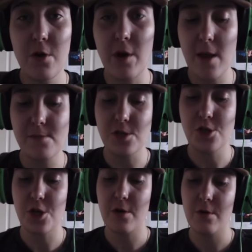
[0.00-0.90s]
games in
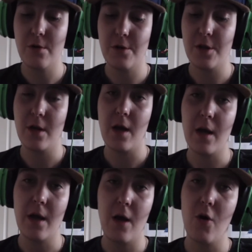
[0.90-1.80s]
general, then
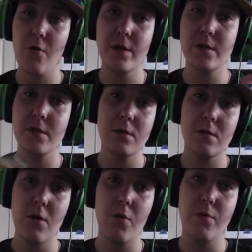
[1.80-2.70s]
I always
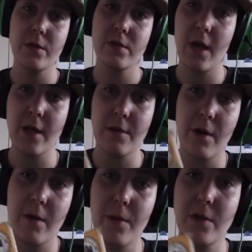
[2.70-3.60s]
highly
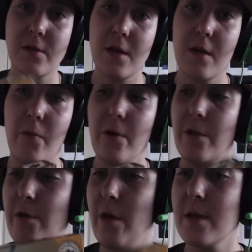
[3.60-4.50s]
recommend this game. One of
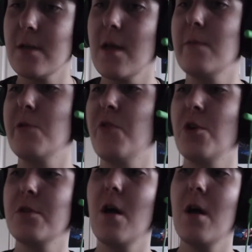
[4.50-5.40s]
the greatest games of
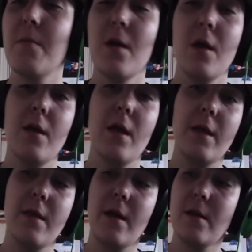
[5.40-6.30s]
all time,
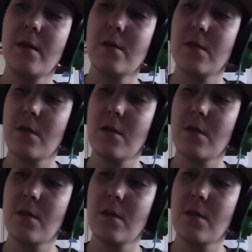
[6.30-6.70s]
and that is